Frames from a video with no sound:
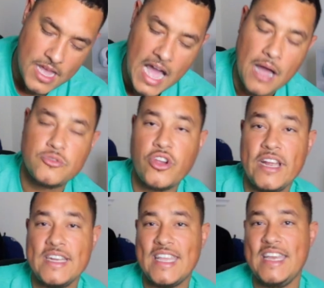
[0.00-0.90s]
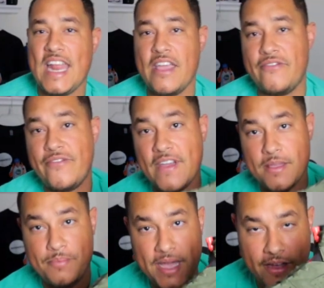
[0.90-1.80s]
I'm trying to get a
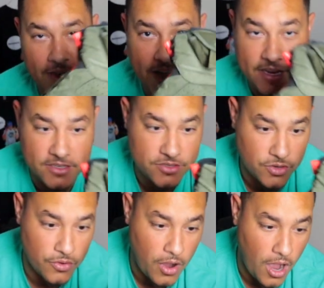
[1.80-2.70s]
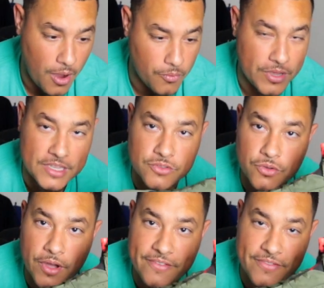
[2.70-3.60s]
fake pair in so we can
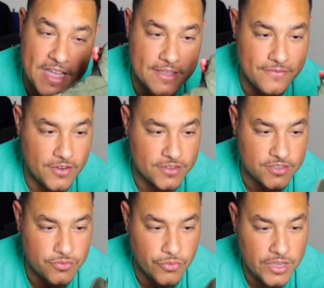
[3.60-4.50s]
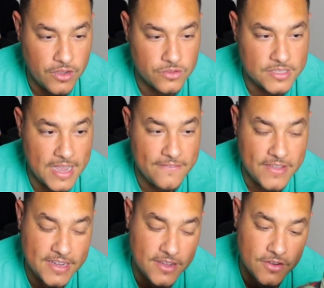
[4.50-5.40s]
do a fake versus real type
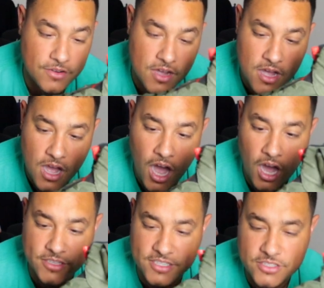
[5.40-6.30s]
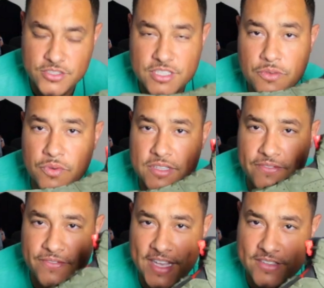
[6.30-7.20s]
video, just to see what the
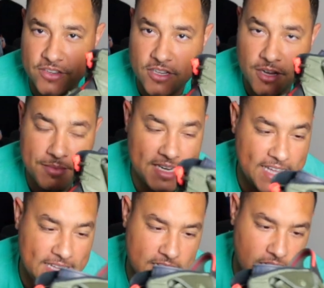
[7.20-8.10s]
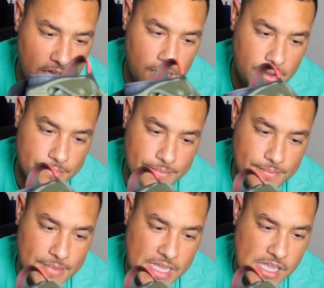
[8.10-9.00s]
fakes are coming like.
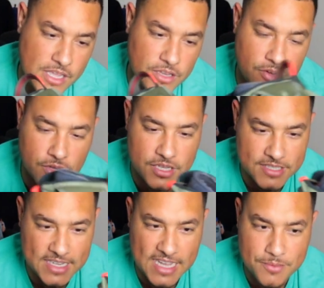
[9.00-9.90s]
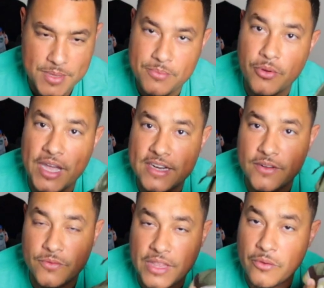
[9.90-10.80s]
You know, because a lot of people
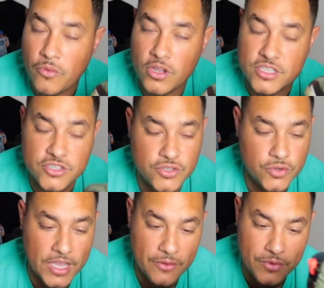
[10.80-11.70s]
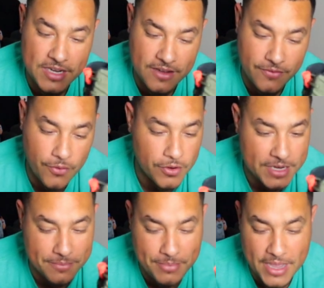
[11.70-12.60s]
they want this shoe, can't really afford
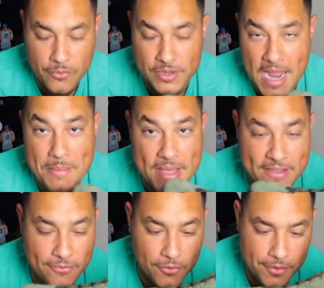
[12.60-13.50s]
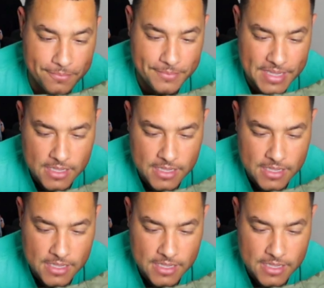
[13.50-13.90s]
it and pay what I pay for them.